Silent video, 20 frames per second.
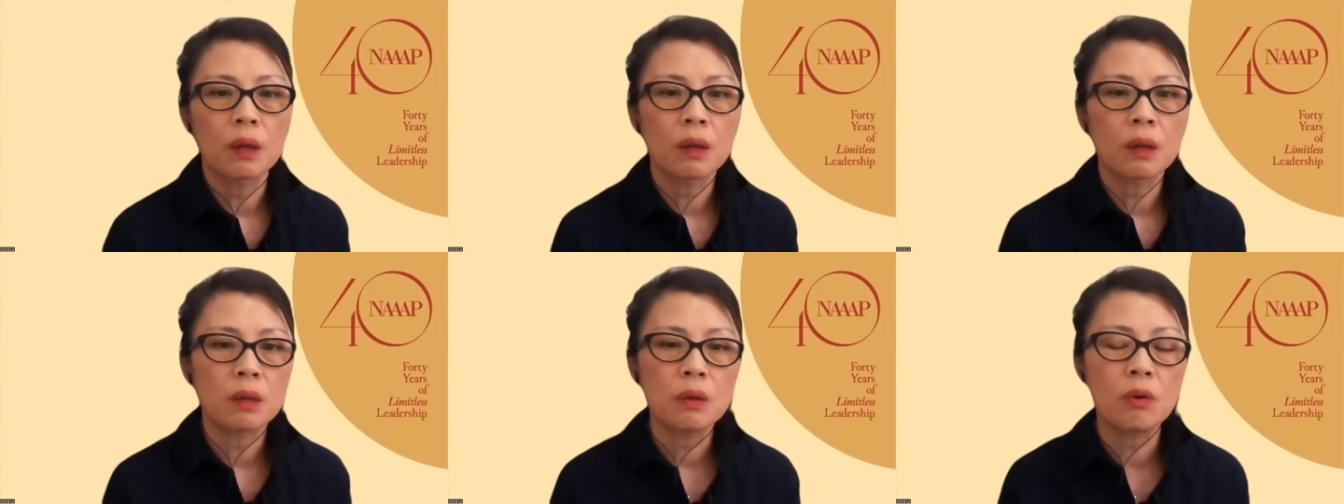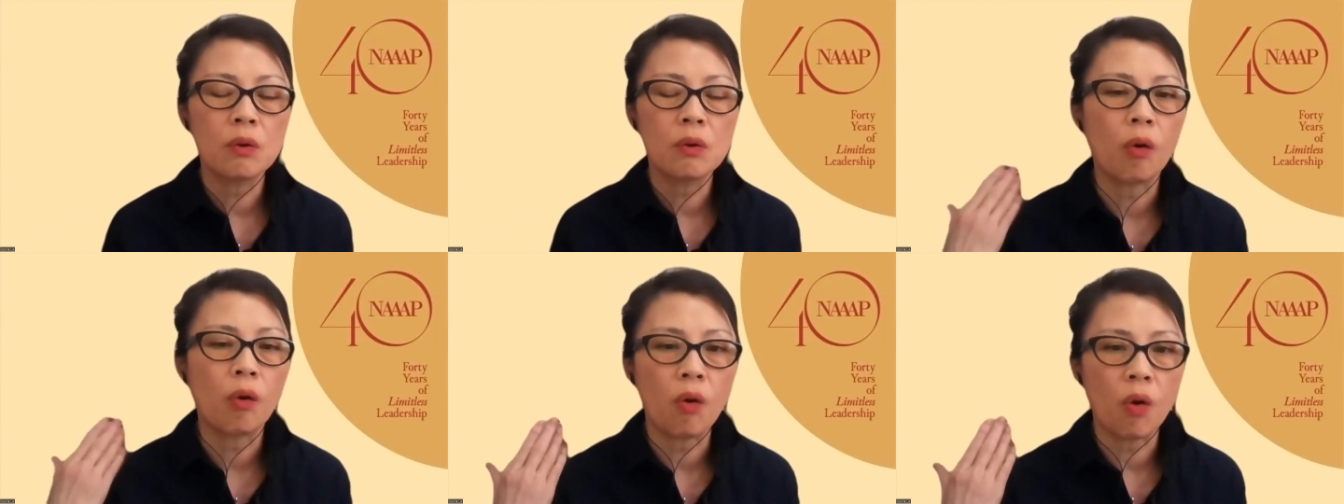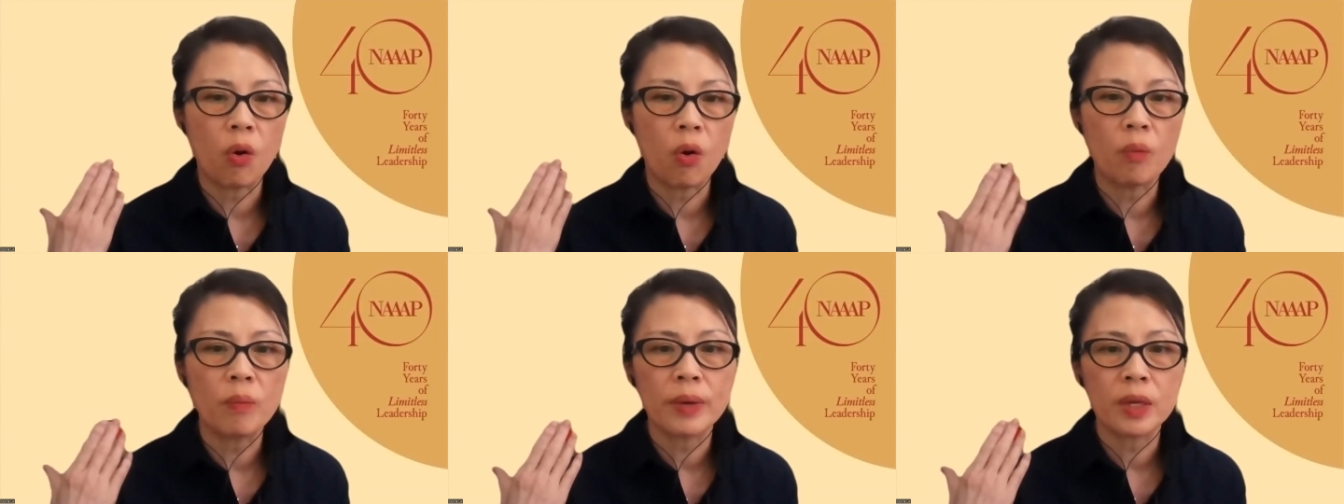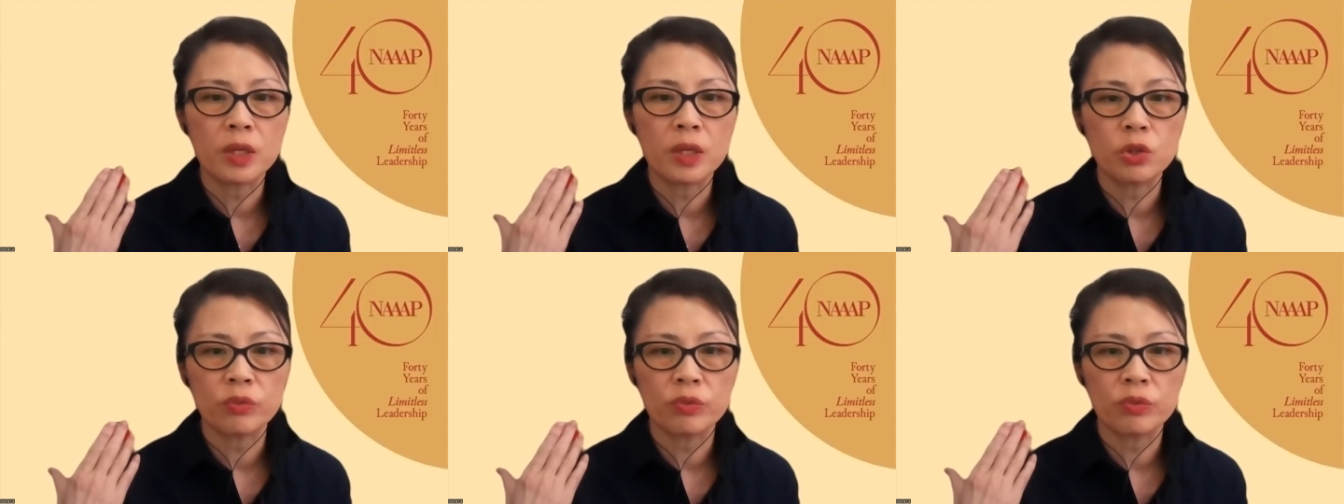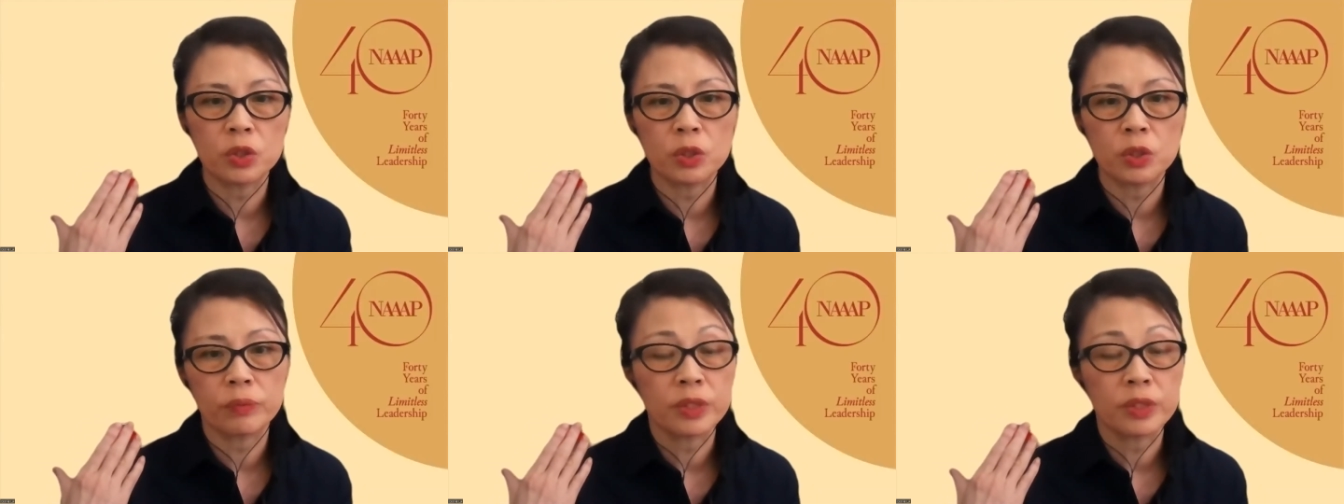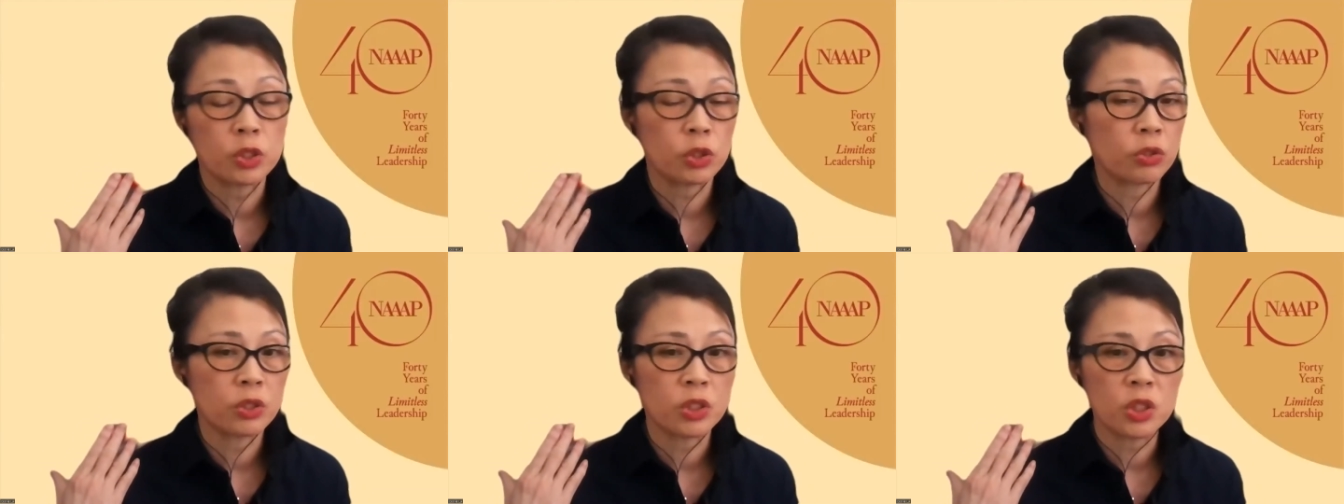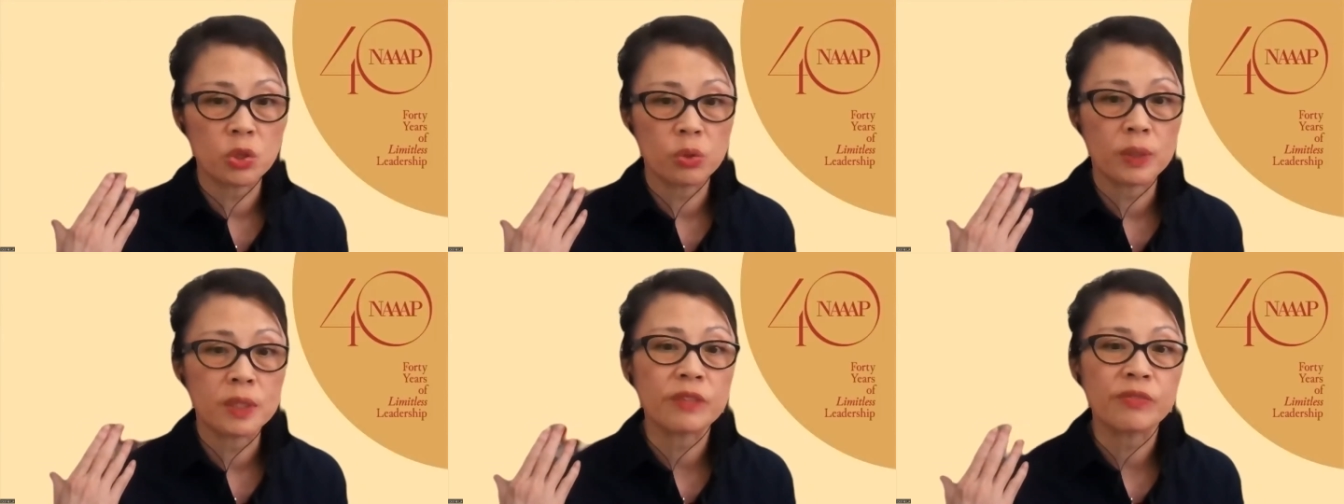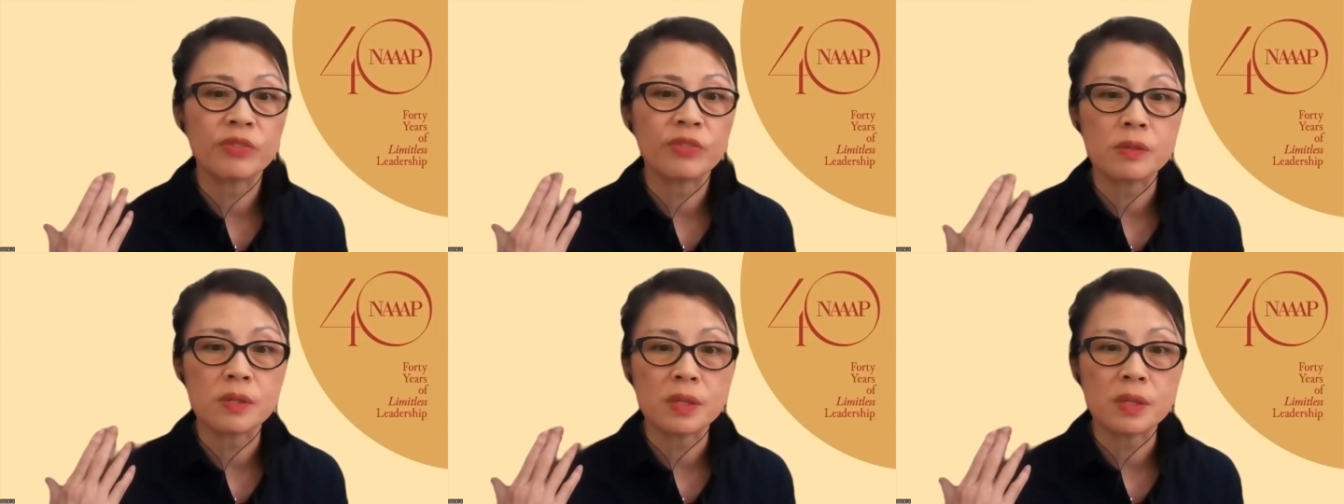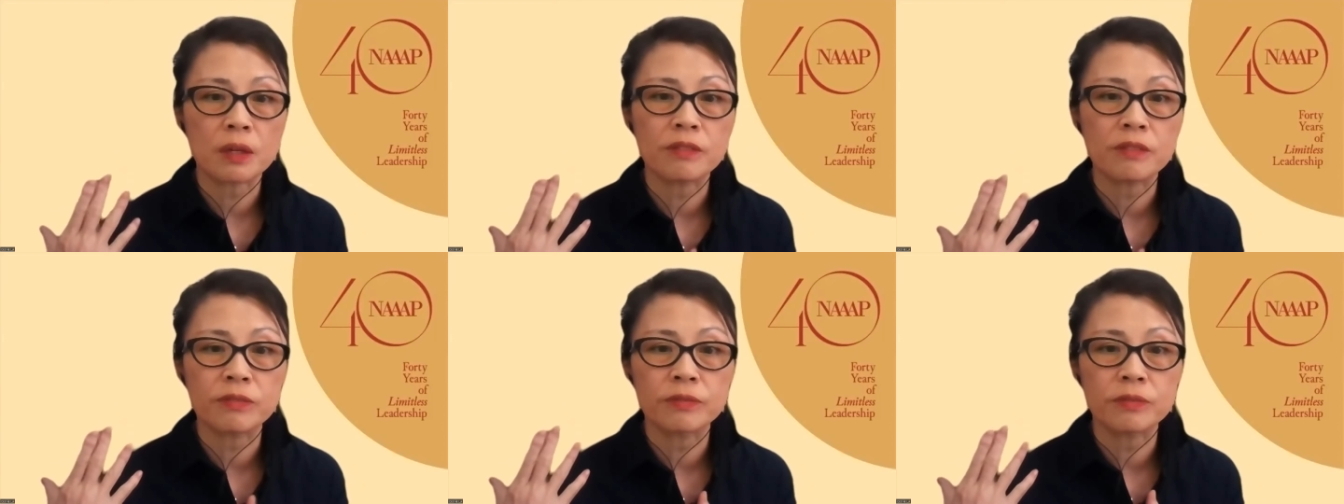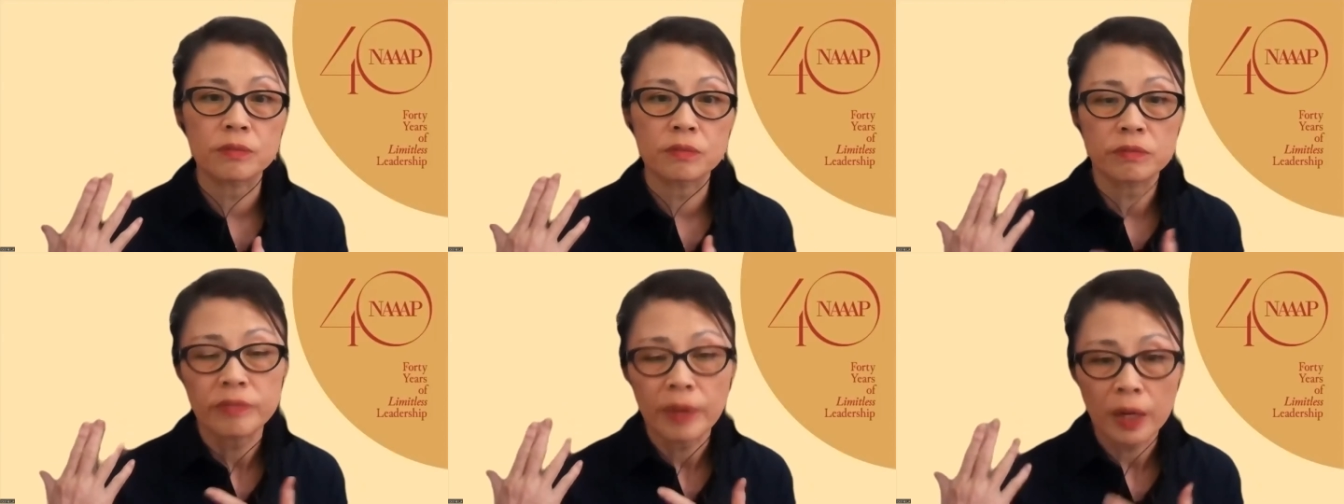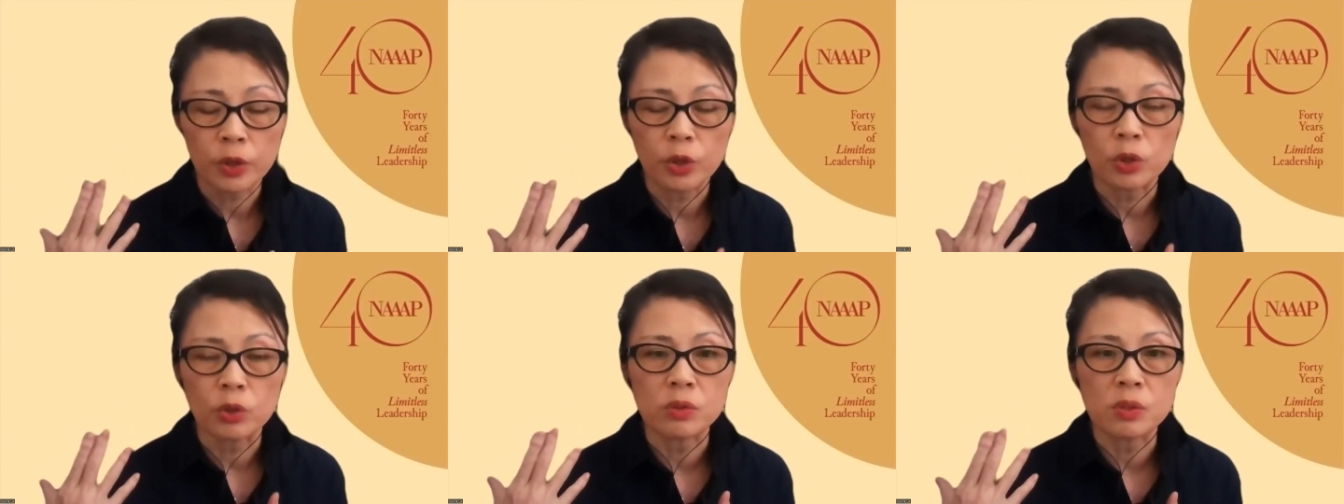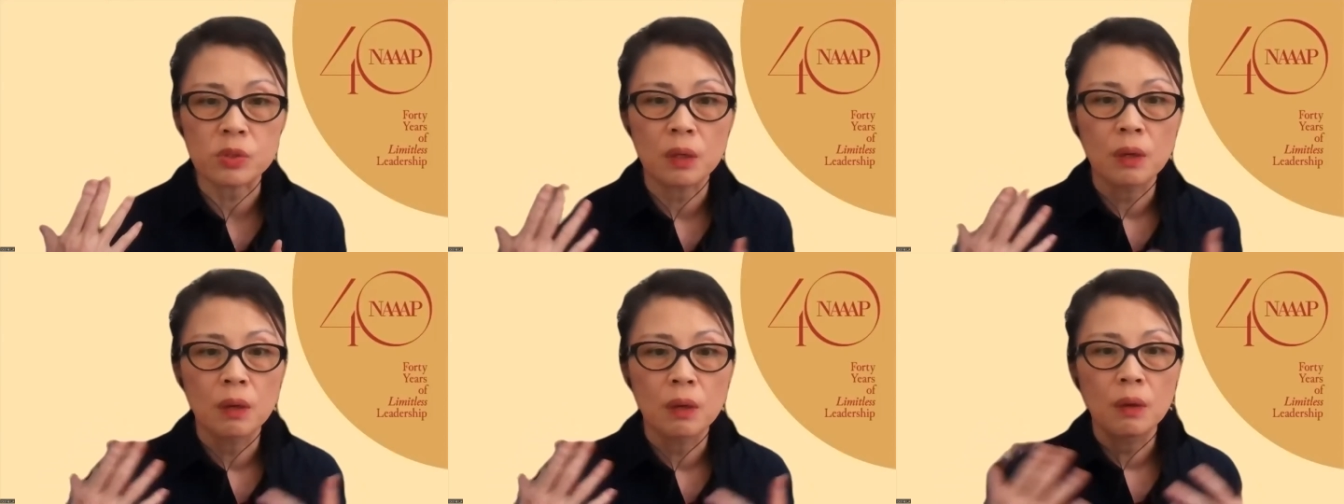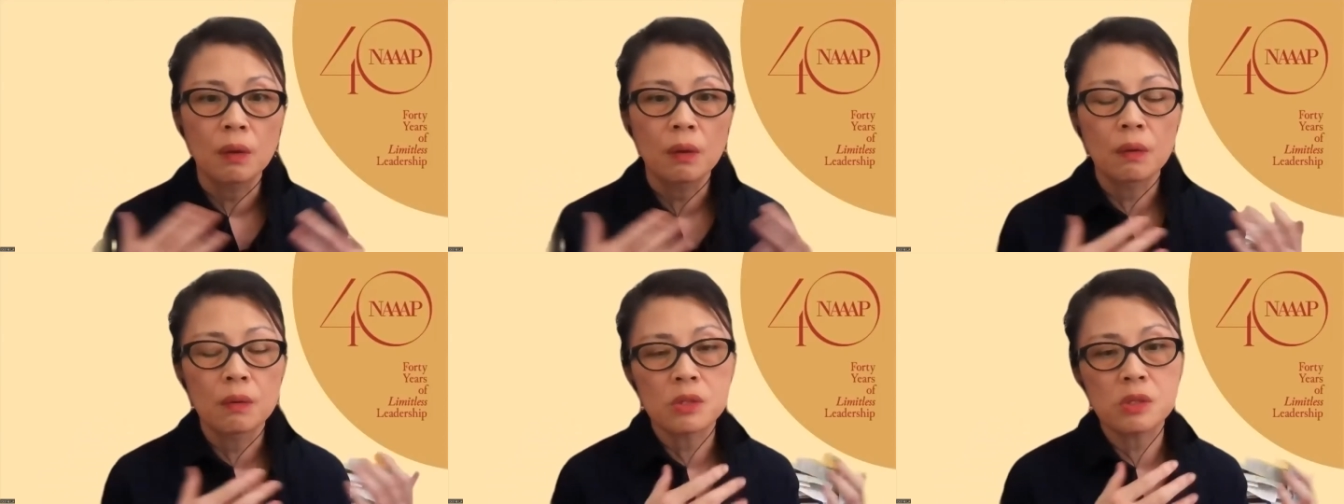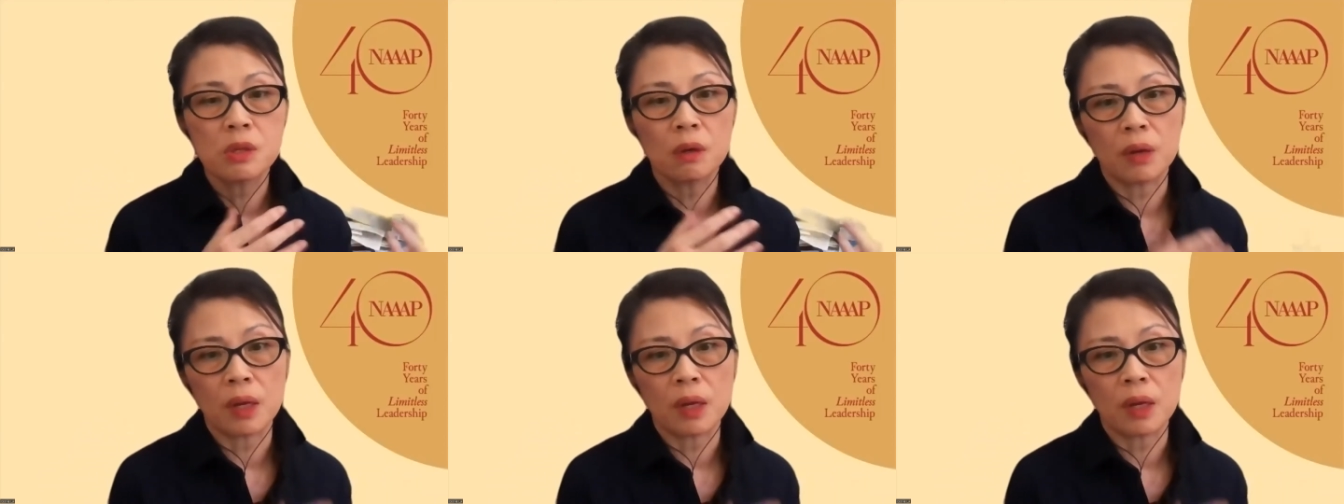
you go home and you return to a different set of values. So